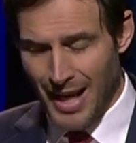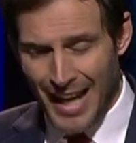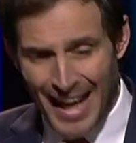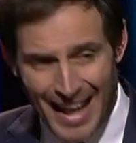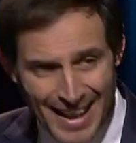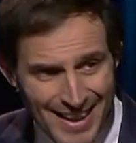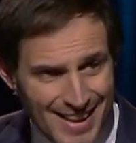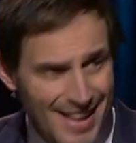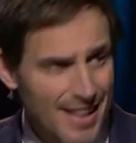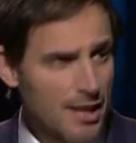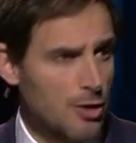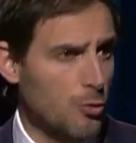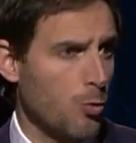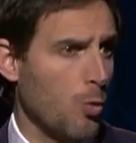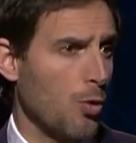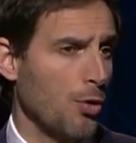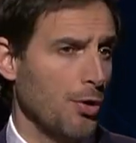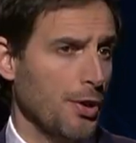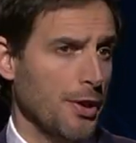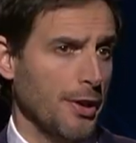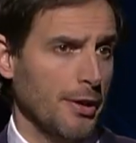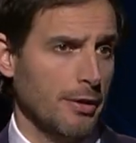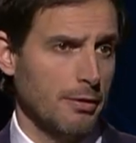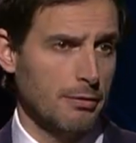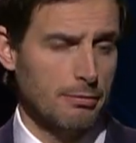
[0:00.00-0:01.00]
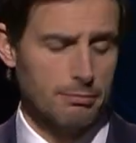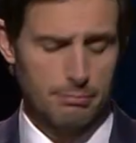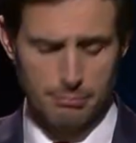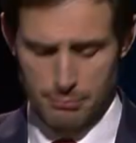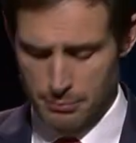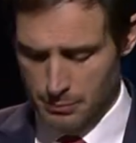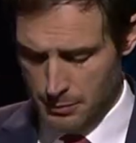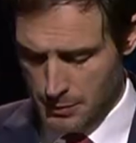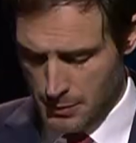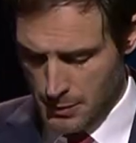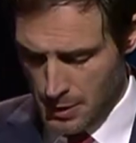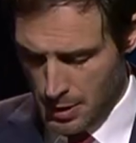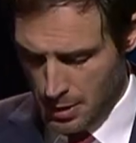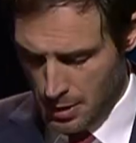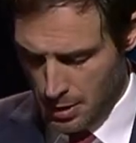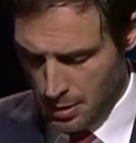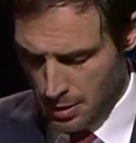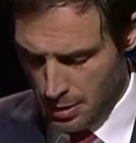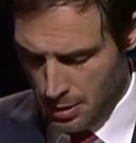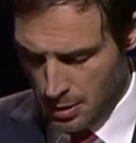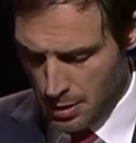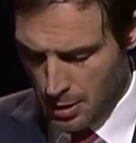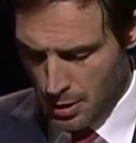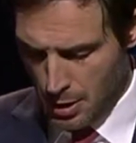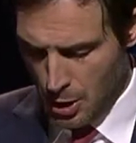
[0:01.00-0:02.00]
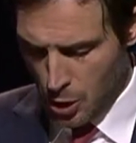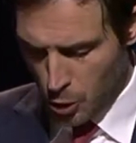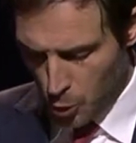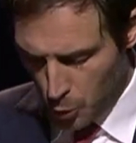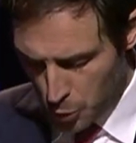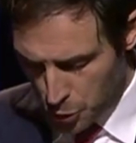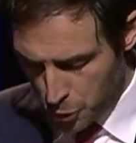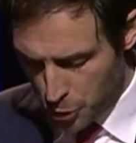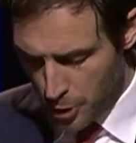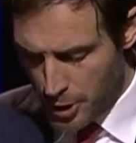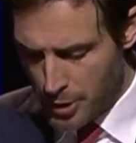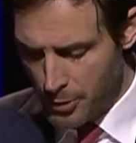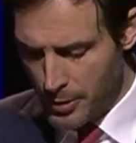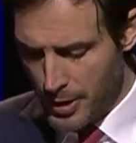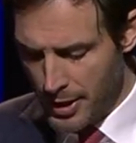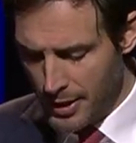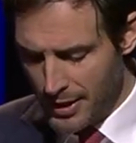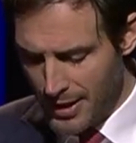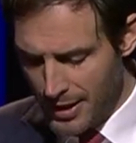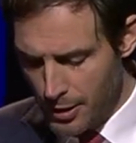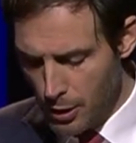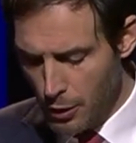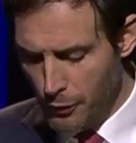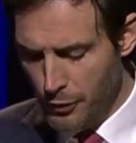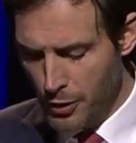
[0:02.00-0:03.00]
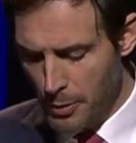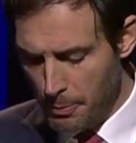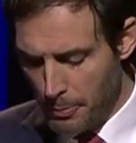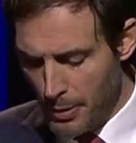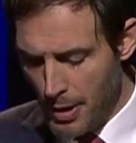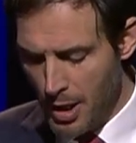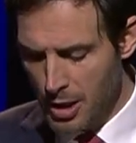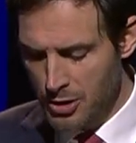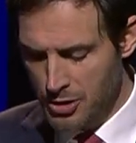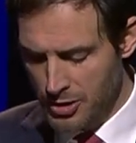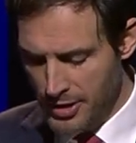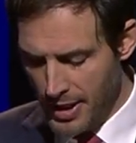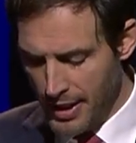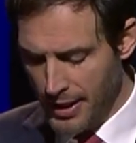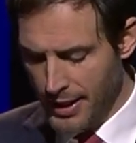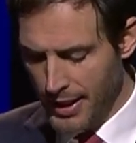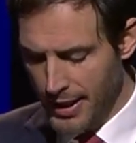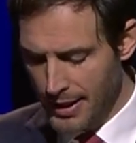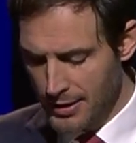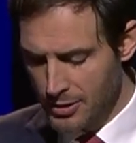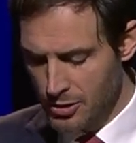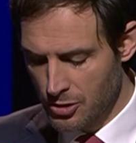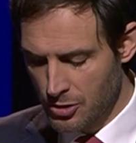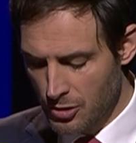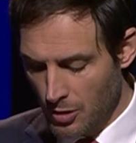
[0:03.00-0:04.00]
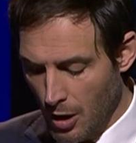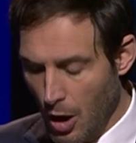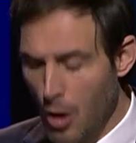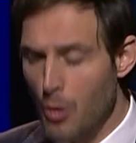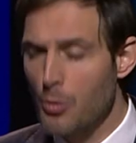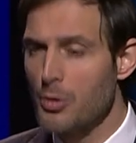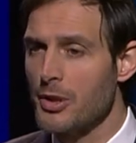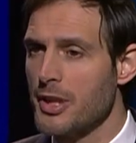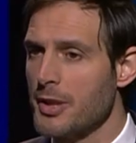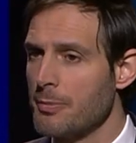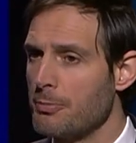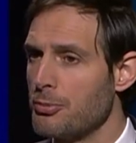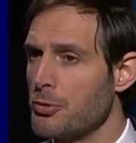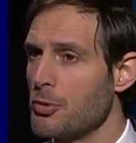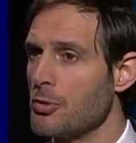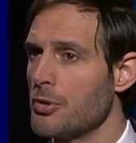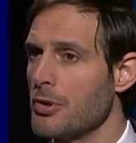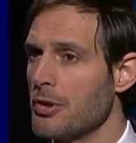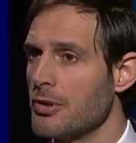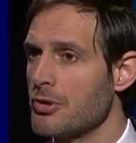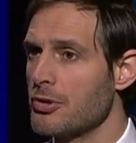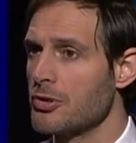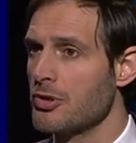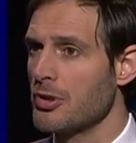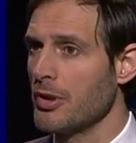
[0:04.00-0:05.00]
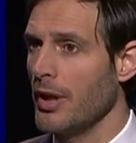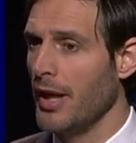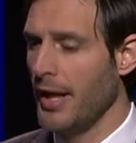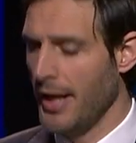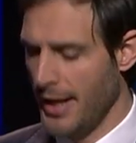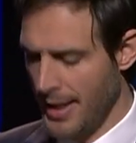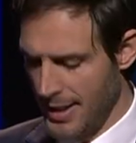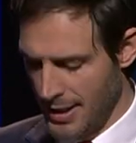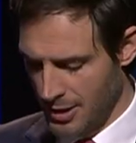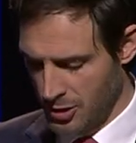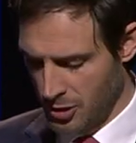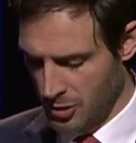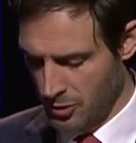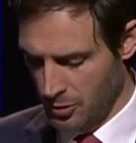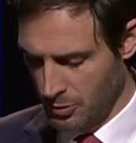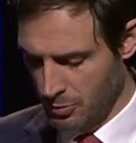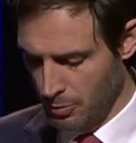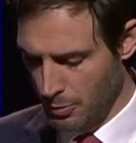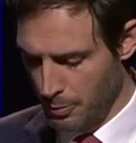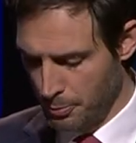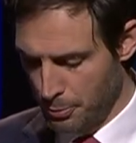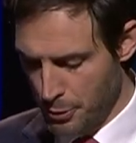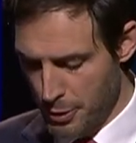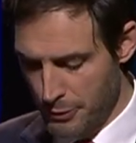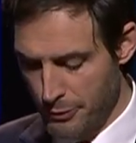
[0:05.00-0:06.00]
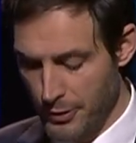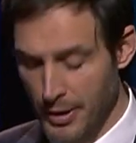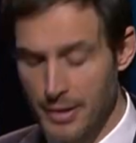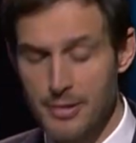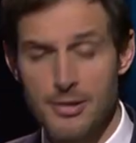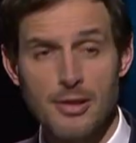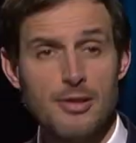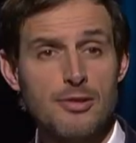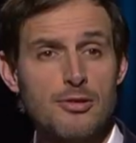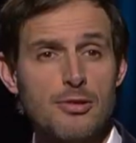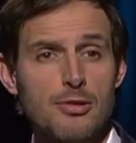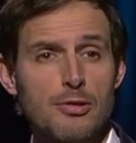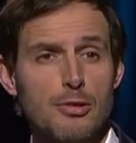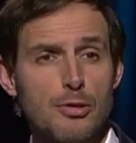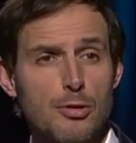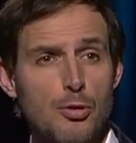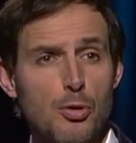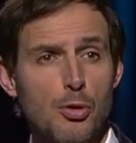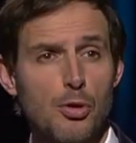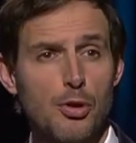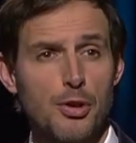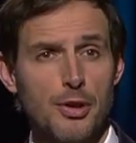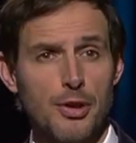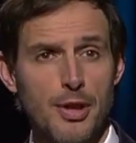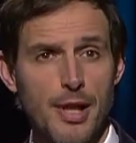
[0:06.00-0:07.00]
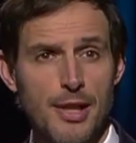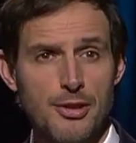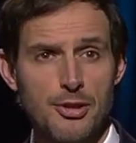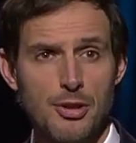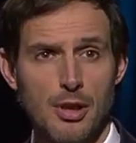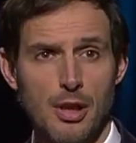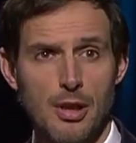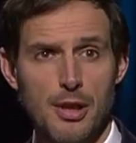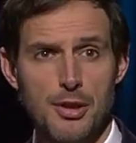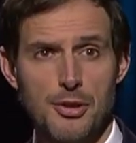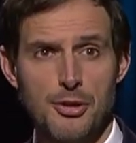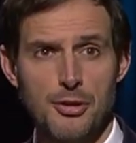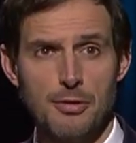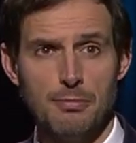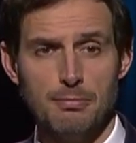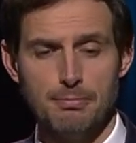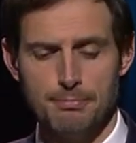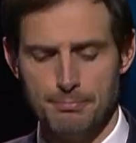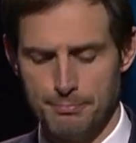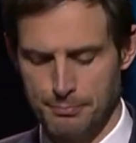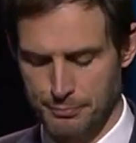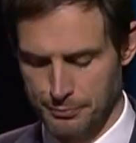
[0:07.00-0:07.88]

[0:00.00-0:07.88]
And that is worrying, considering that over the past decades, only prudence has prevented nuclear escalation.